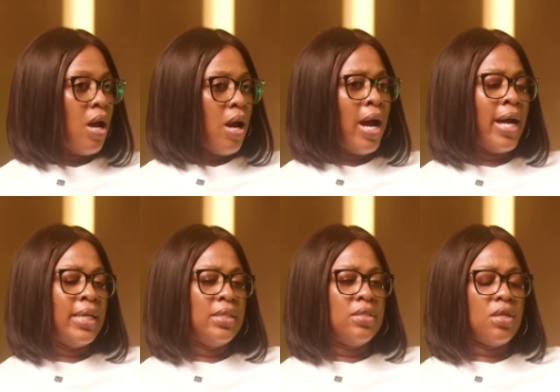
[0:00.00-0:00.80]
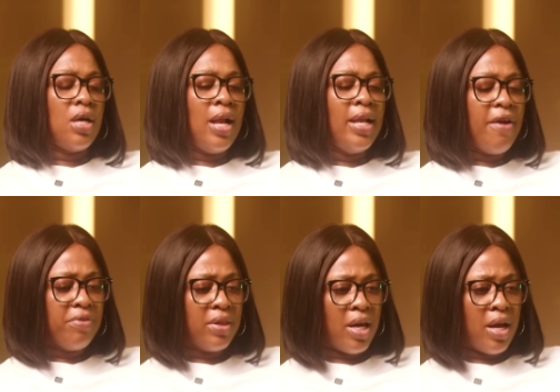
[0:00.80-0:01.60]
And I
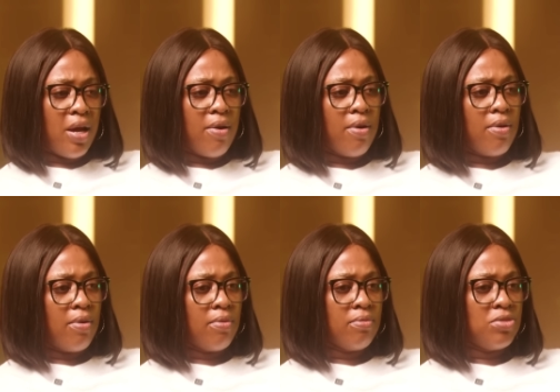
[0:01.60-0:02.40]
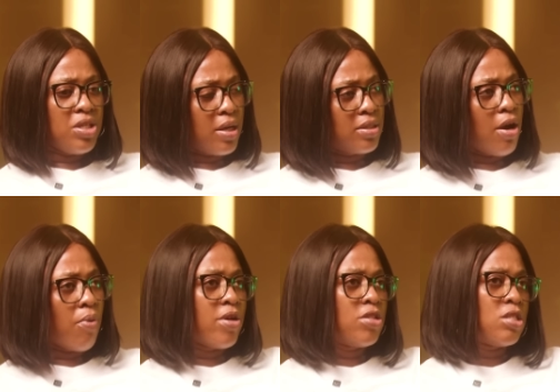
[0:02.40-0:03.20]
left there, checked out,
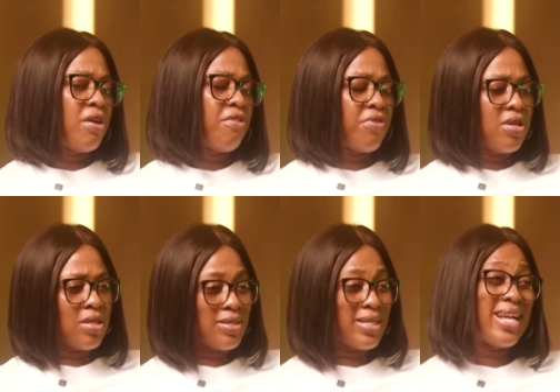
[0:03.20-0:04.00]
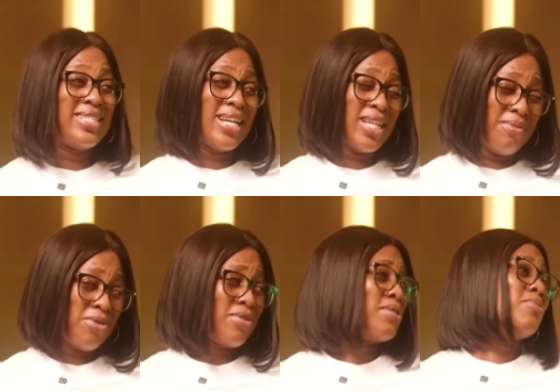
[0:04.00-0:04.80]
went to my friend's house, and I checked out
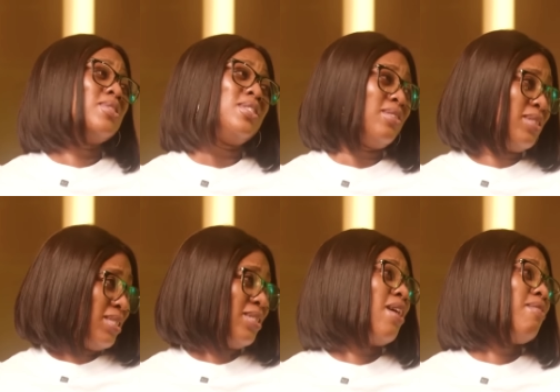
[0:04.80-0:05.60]
because the money, they didn't have